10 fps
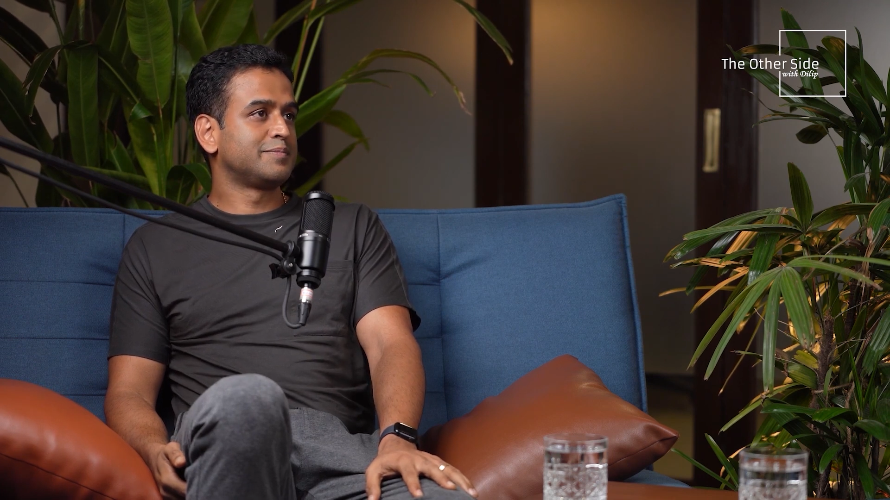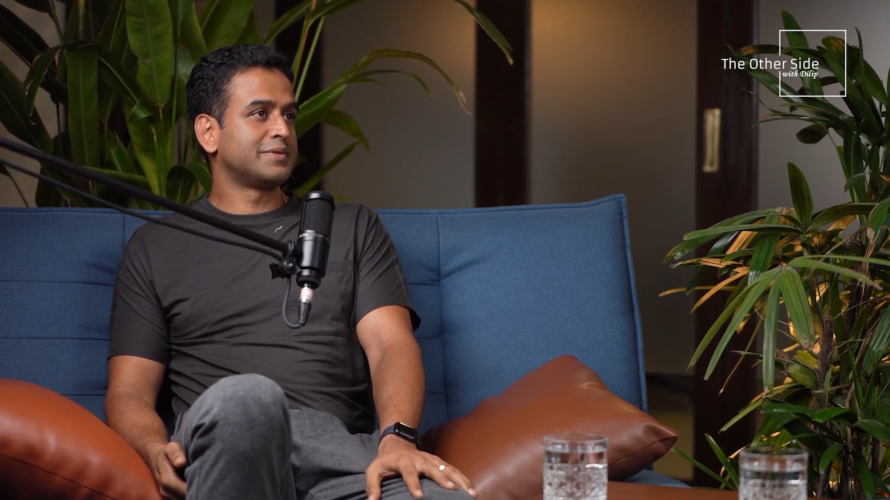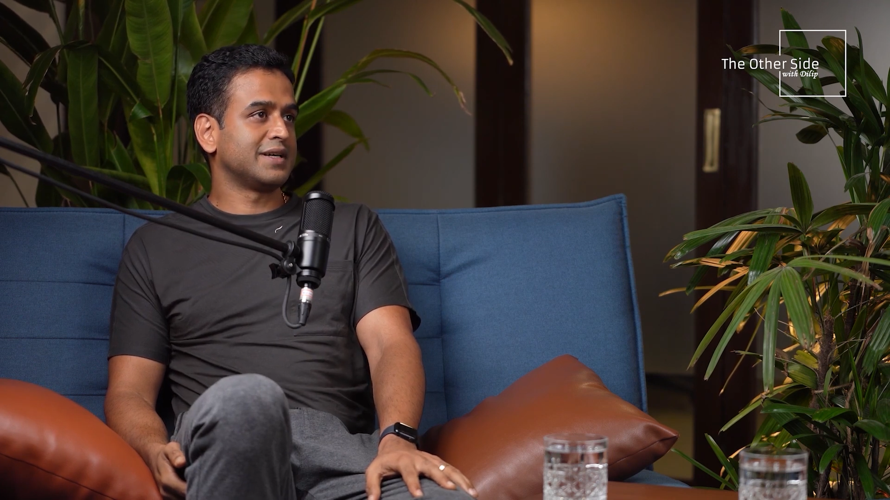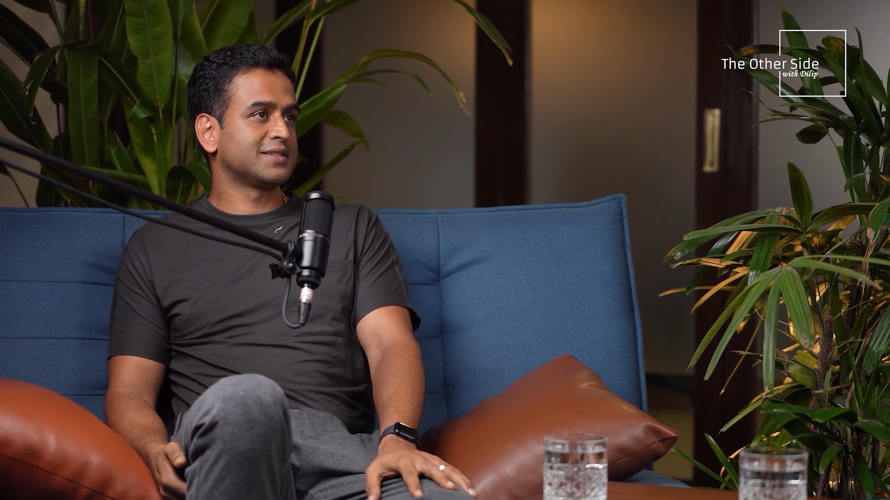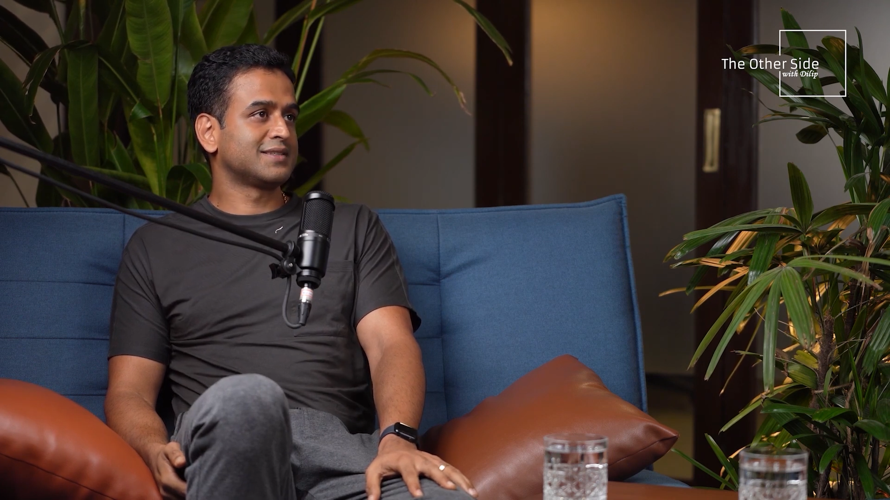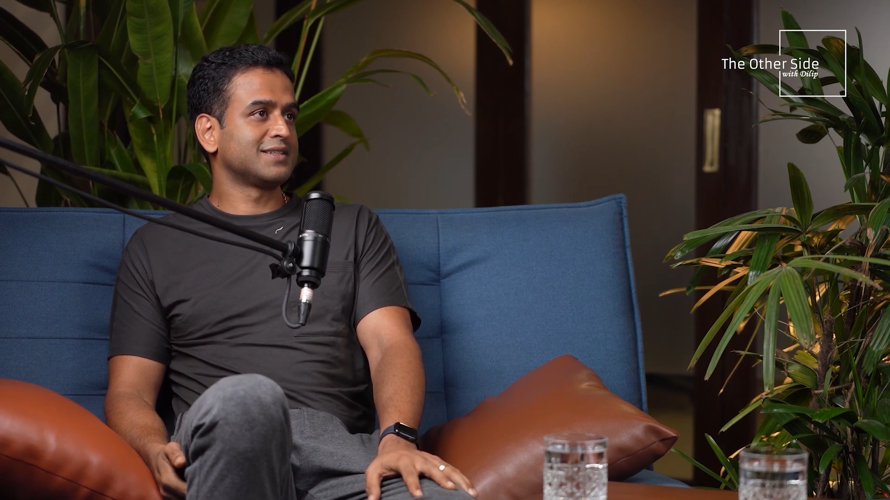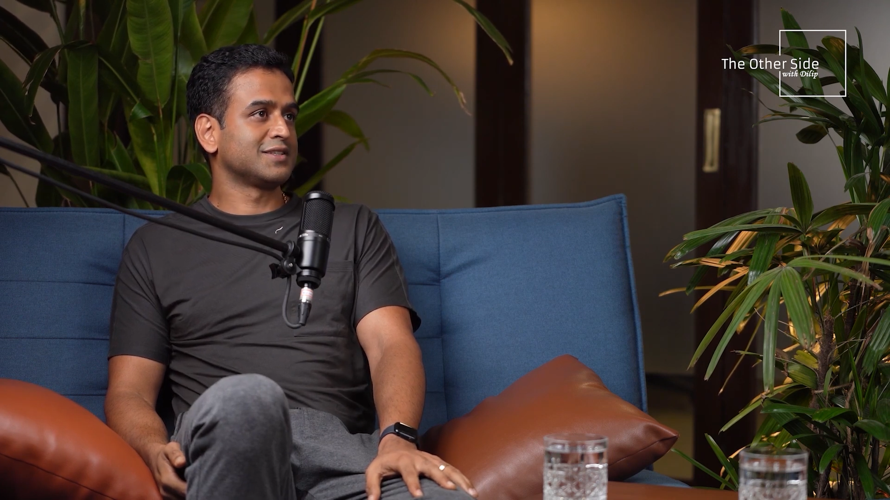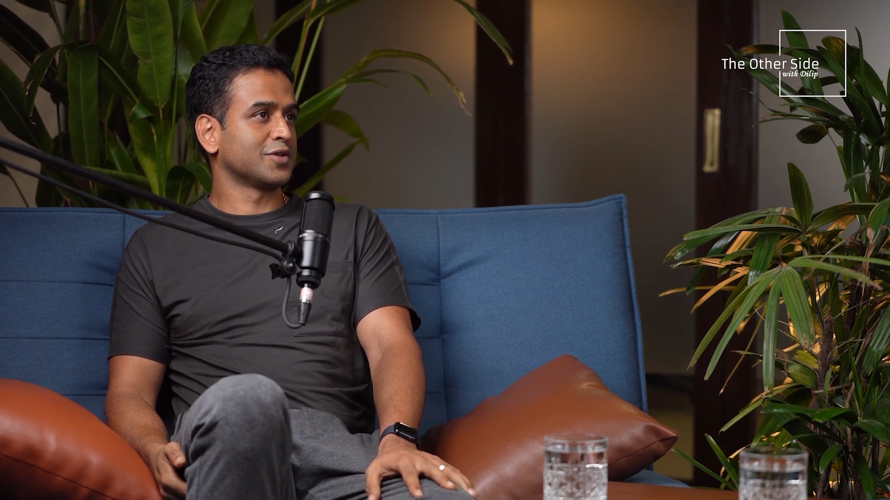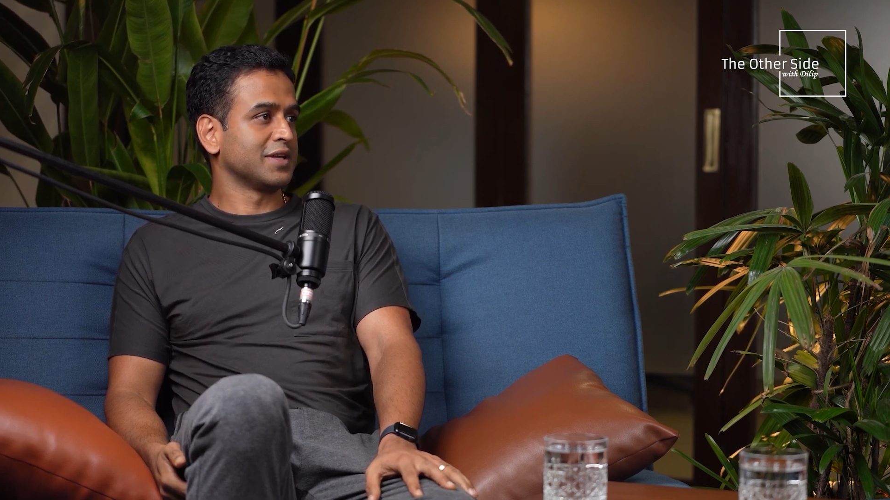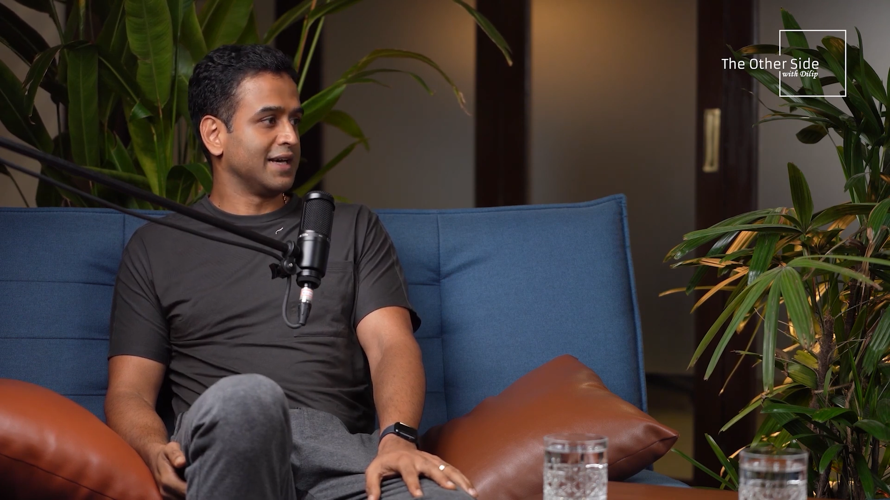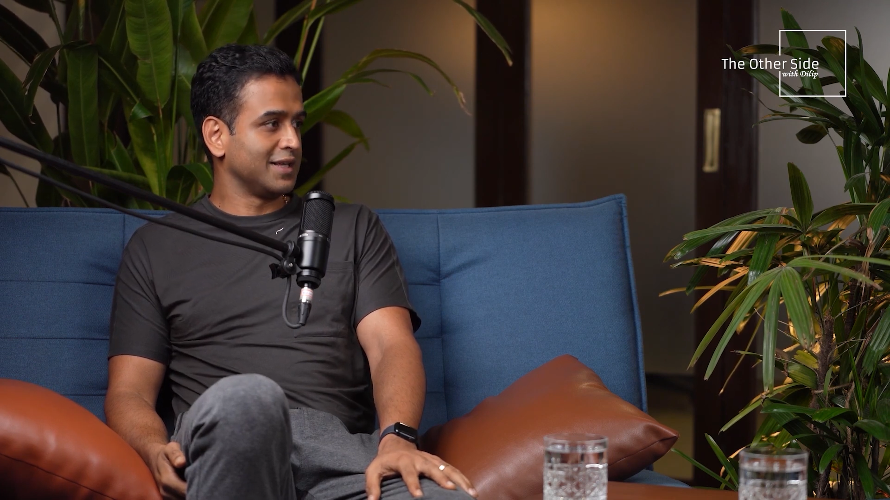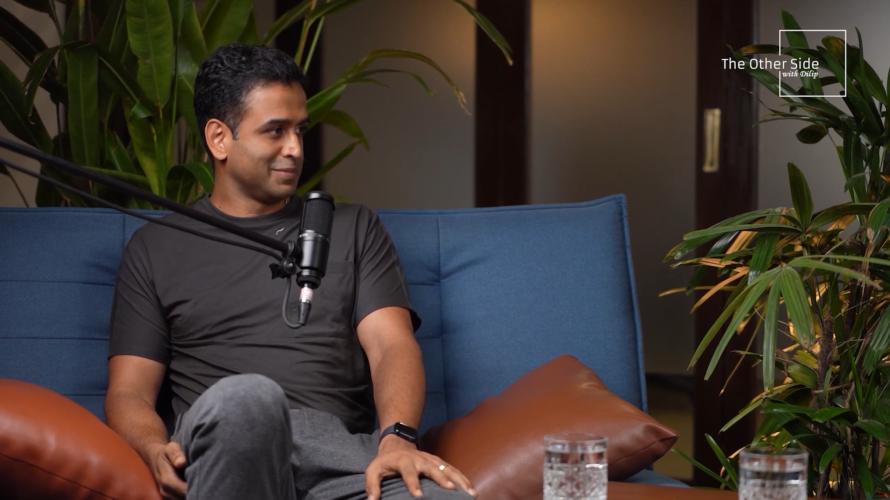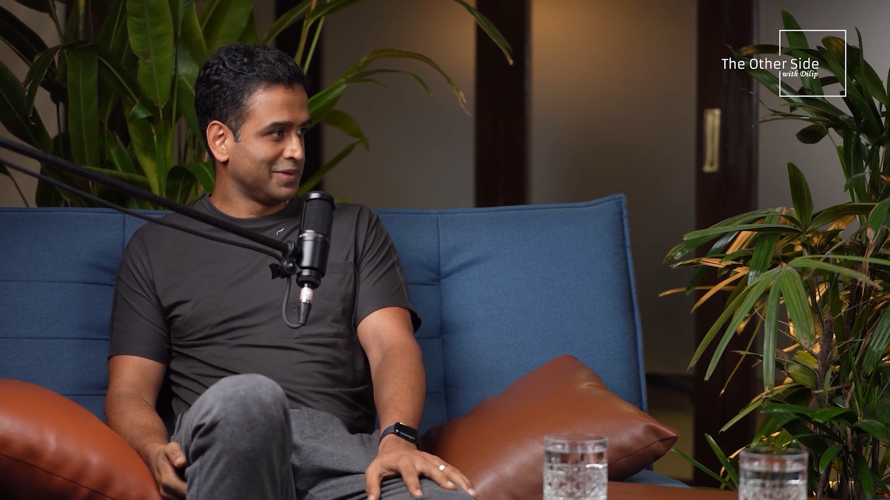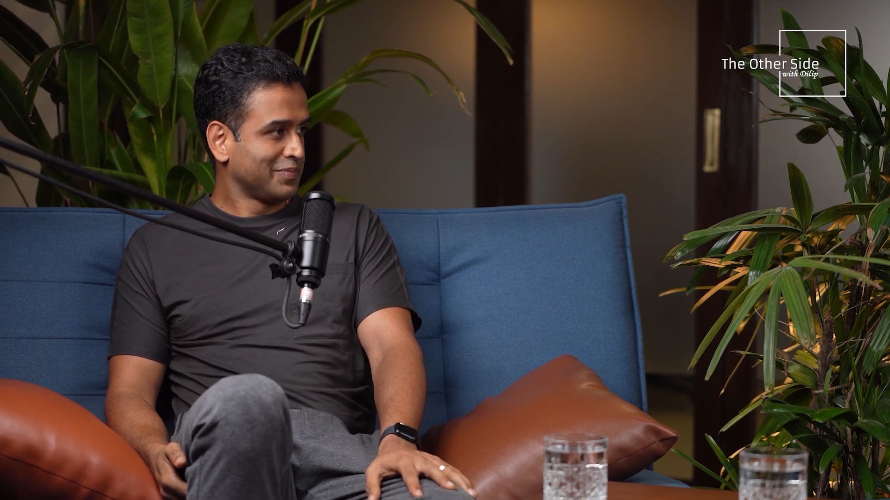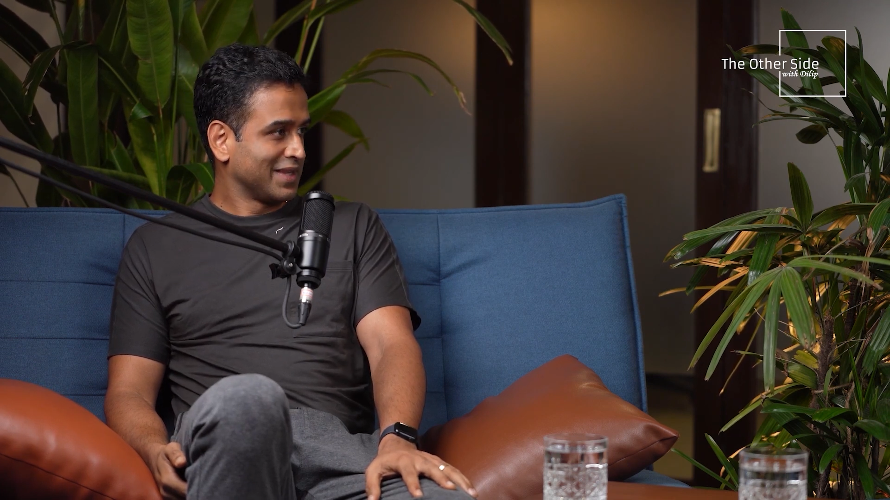press is going to help.